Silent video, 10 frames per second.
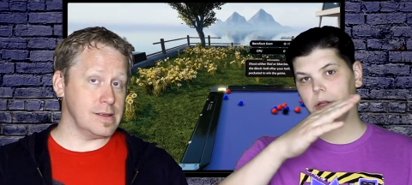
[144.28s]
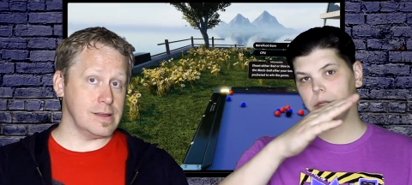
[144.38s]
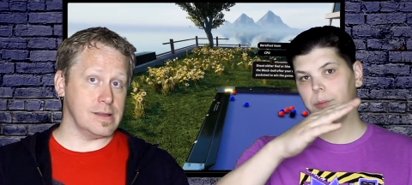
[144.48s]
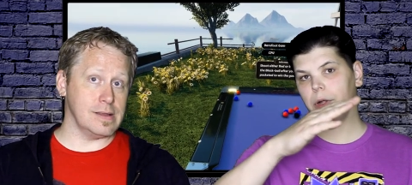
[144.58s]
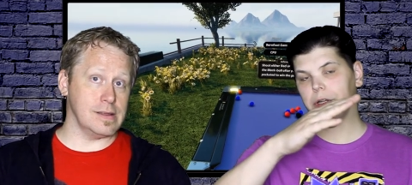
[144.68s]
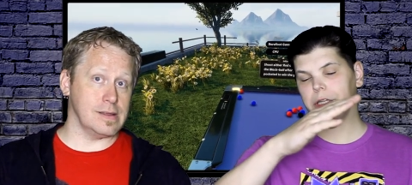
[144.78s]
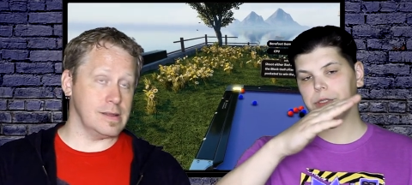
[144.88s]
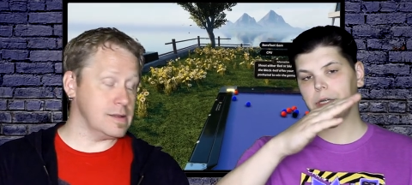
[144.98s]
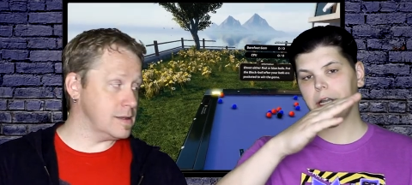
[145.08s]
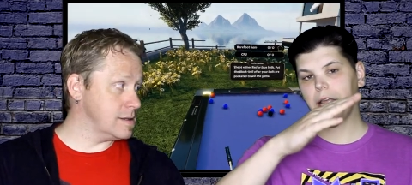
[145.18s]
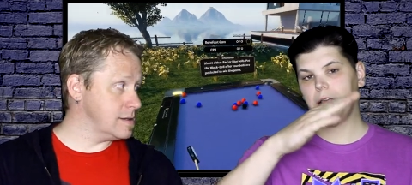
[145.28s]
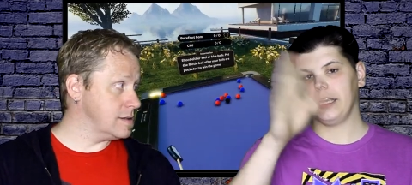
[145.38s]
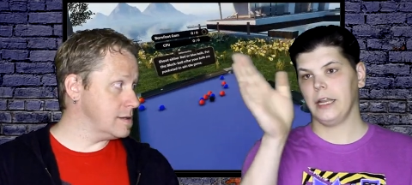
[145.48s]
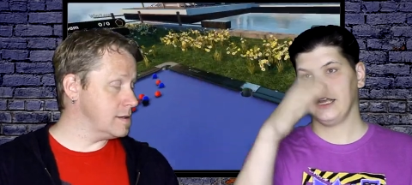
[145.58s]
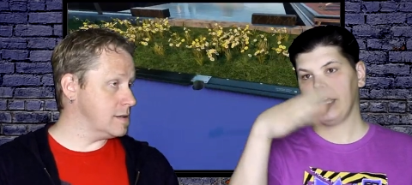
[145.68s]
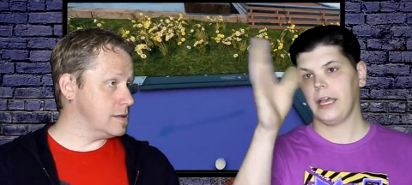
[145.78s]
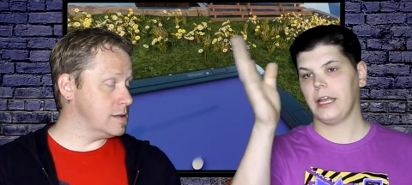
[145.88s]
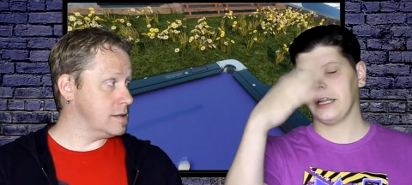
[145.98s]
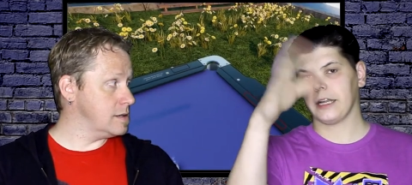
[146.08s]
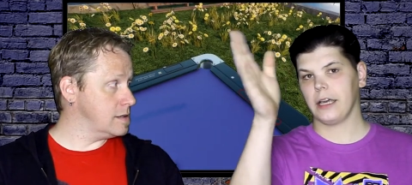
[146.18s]
Speaker 1: on the ball you're trying to hit, and
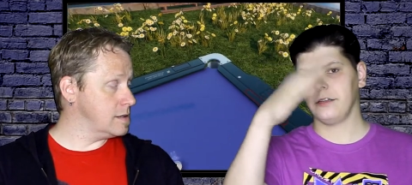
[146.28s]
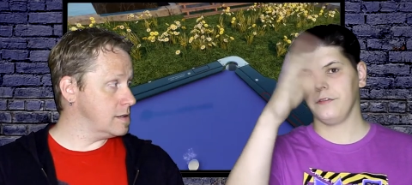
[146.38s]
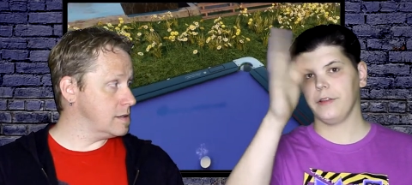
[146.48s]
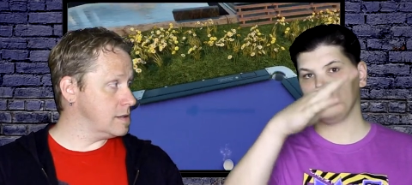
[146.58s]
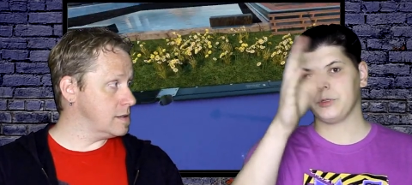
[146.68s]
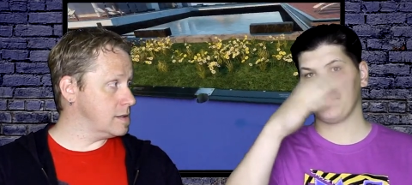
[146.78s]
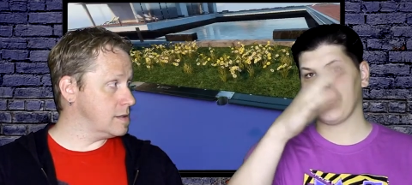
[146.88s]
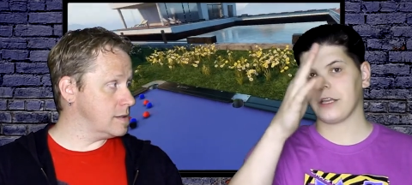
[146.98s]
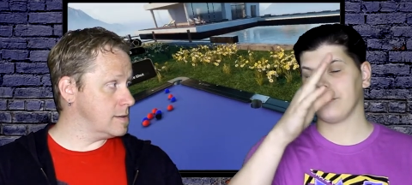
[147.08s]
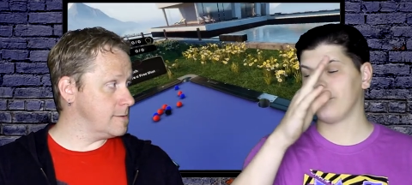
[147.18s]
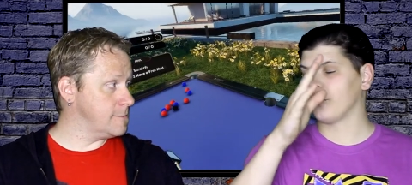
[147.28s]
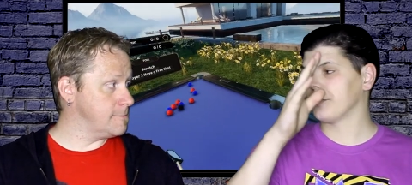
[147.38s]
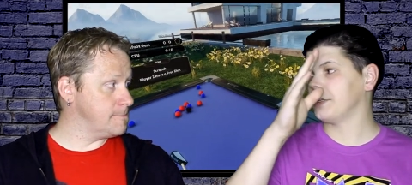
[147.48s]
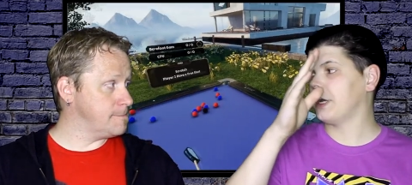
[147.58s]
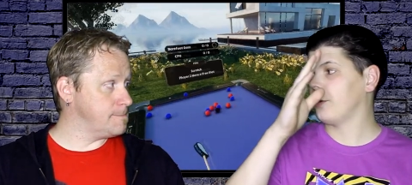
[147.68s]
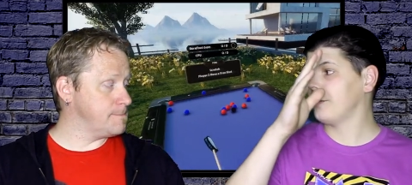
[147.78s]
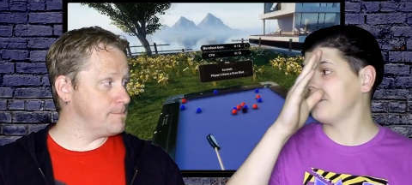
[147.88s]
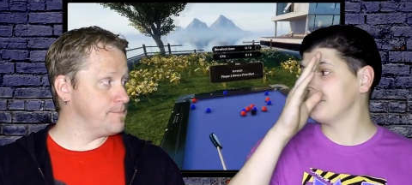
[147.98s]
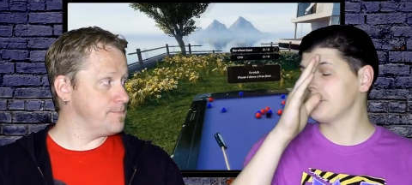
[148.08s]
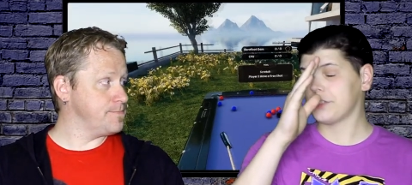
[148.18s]
it kind of flips back and forth. Now, if
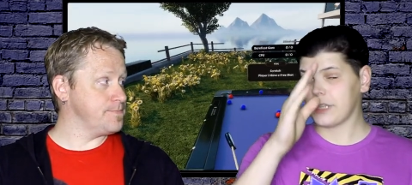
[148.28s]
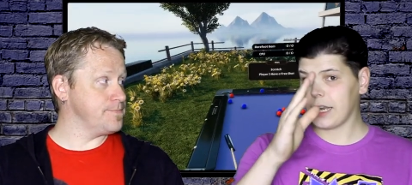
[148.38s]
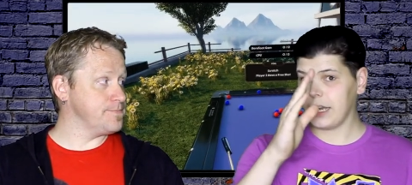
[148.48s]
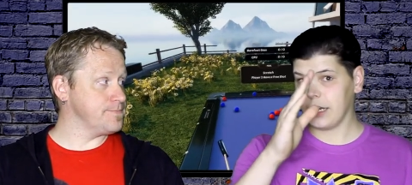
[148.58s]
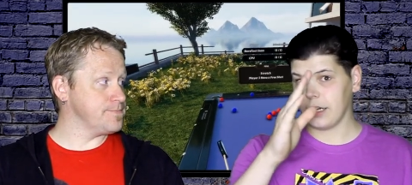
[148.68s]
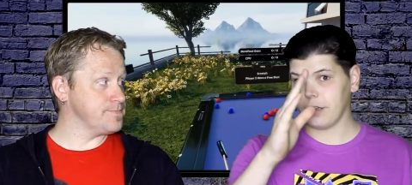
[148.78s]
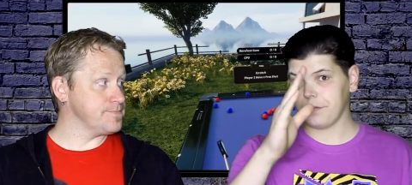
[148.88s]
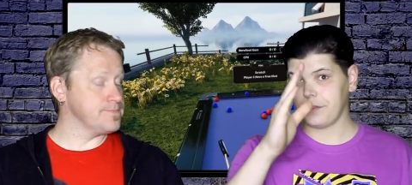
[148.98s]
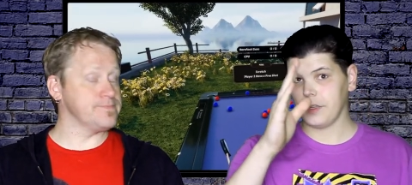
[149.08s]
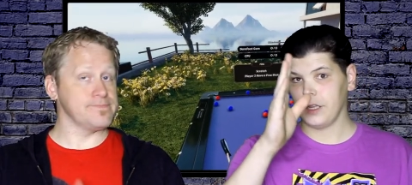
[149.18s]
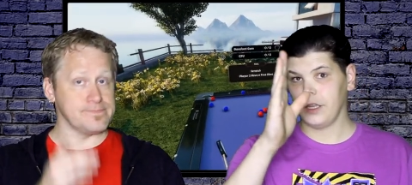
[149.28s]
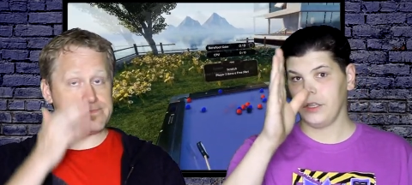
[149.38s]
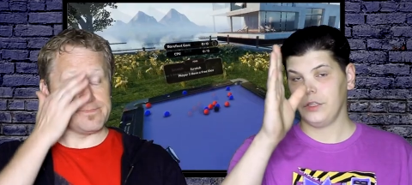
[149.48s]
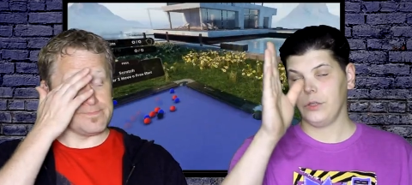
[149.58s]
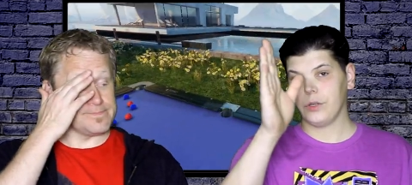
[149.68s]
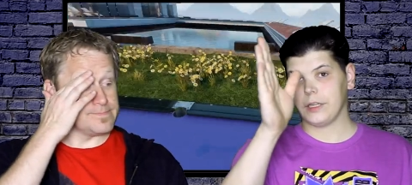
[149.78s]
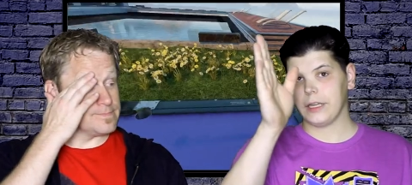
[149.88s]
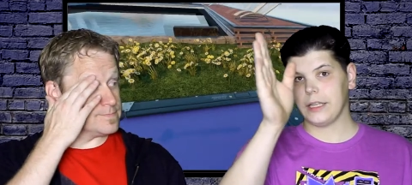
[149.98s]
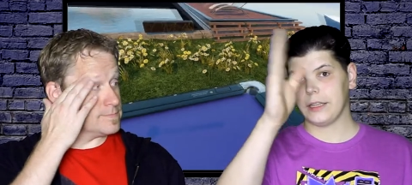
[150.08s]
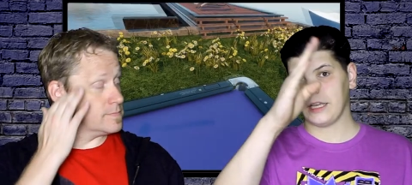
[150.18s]
you're steady enough, you can
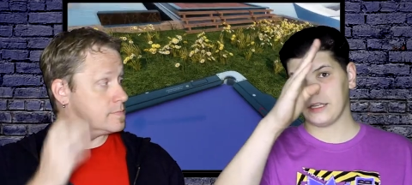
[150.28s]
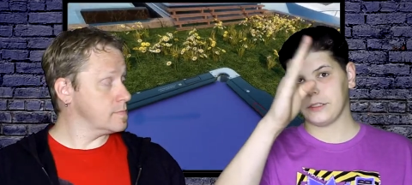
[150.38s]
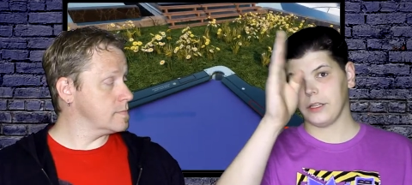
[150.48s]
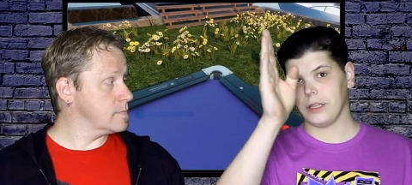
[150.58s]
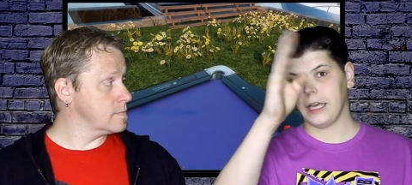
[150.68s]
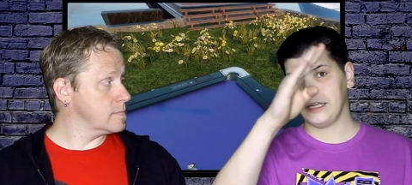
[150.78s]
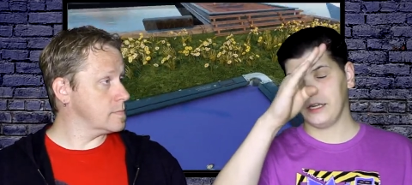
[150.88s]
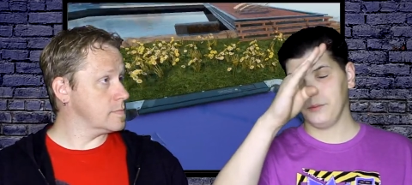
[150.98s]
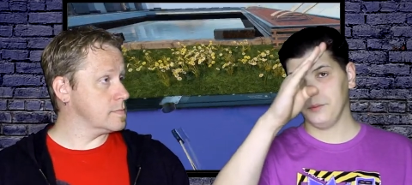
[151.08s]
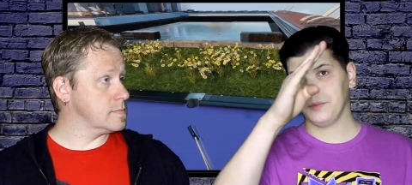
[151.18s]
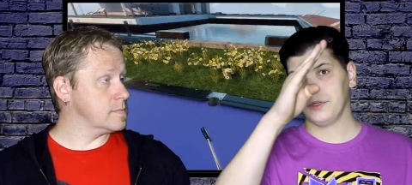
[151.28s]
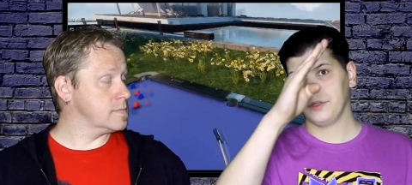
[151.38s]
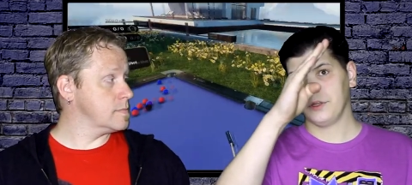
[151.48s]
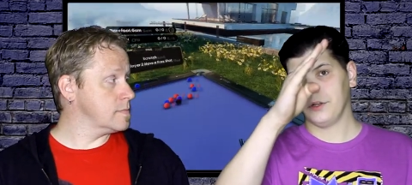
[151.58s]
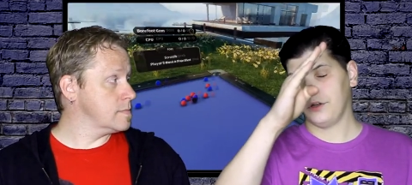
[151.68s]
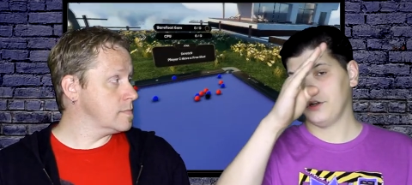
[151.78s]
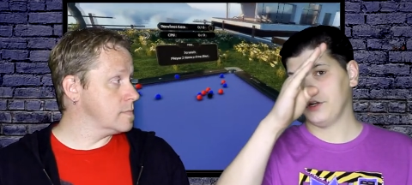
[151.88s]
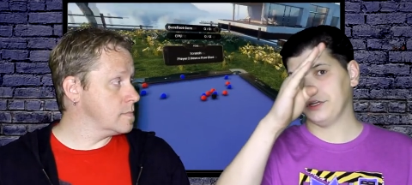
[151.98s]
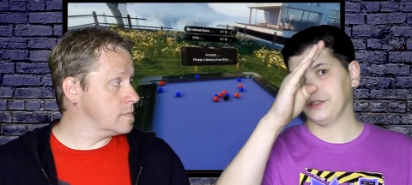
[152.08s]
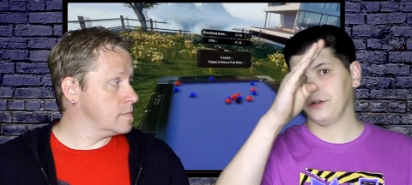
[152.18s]
get that to line up
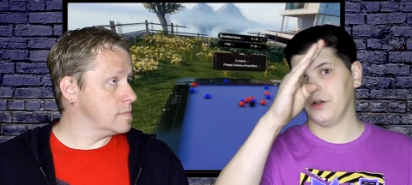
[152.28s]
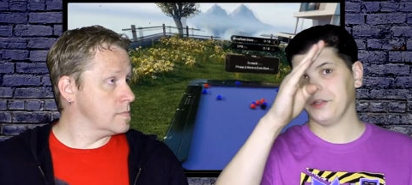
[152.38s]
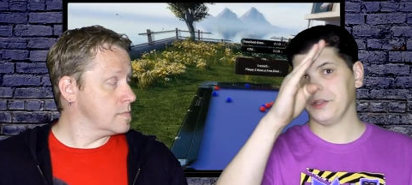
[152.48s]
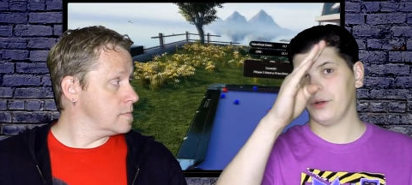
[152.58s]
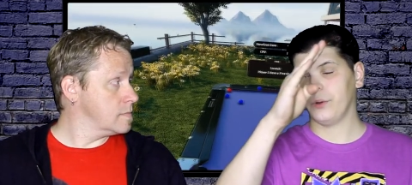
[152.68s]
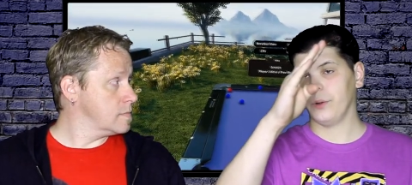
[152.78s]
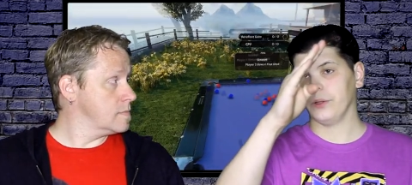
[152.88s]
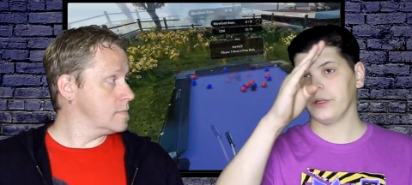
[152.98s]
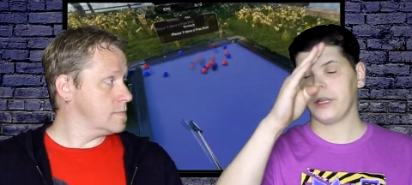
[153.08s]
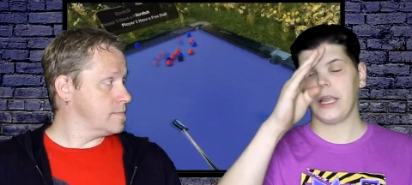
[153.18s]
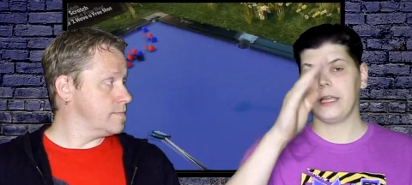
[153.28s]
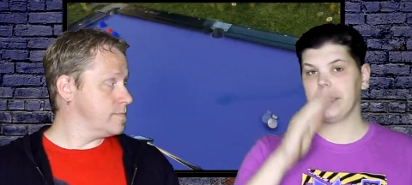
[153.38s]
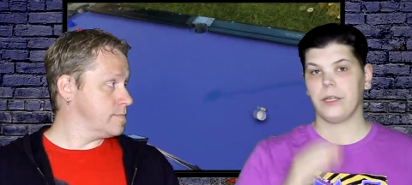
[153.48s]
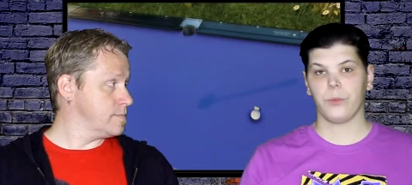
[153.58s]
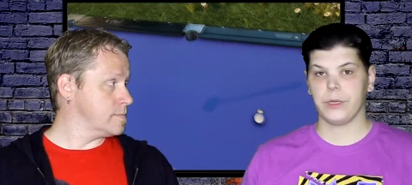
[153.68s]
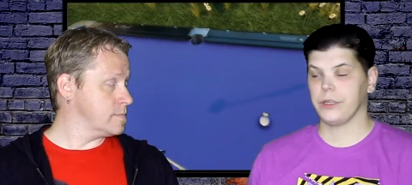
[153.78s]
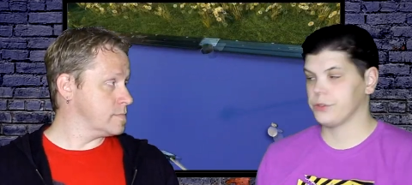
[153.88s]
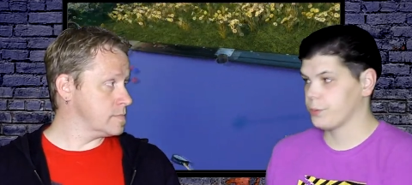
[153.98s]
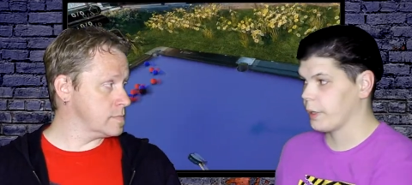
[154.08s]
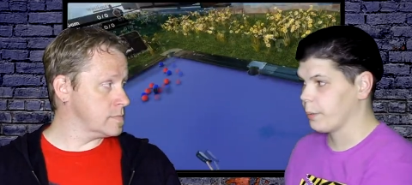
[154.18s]
on, on the hole, and then when you
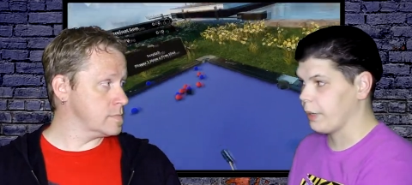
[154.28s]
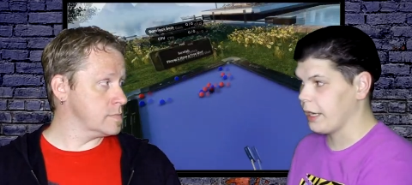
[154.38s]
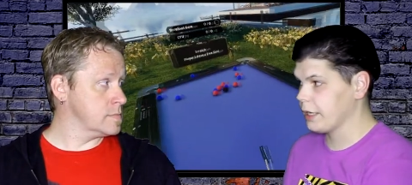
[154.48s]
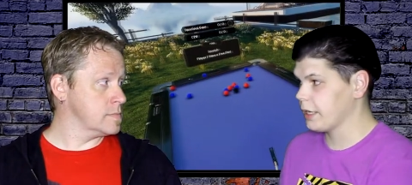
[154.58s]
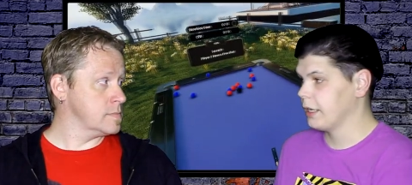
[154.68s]
swing back,